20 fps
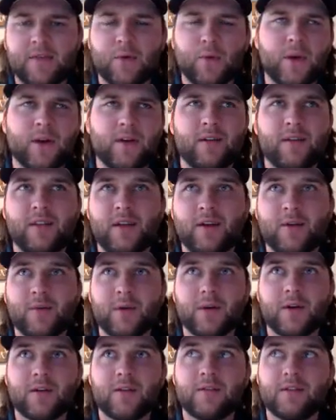a weird thing
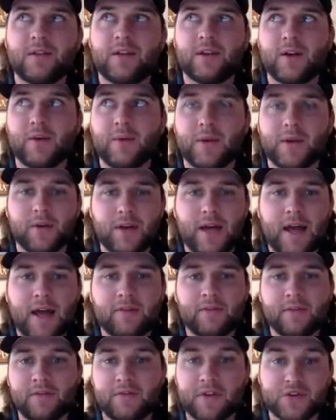where, we don't
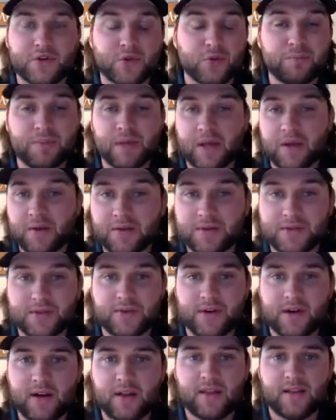have official bells
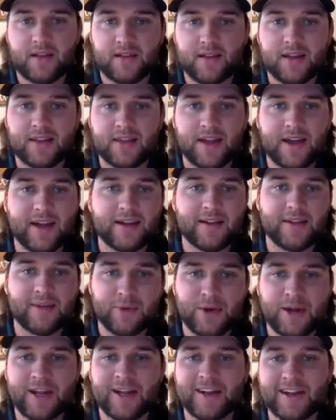or anything like that
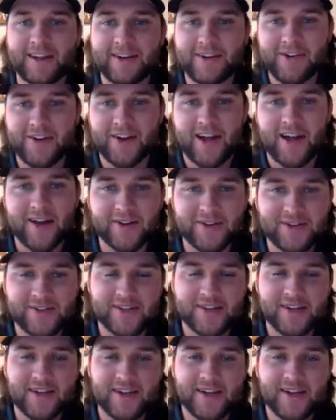ringing in your house.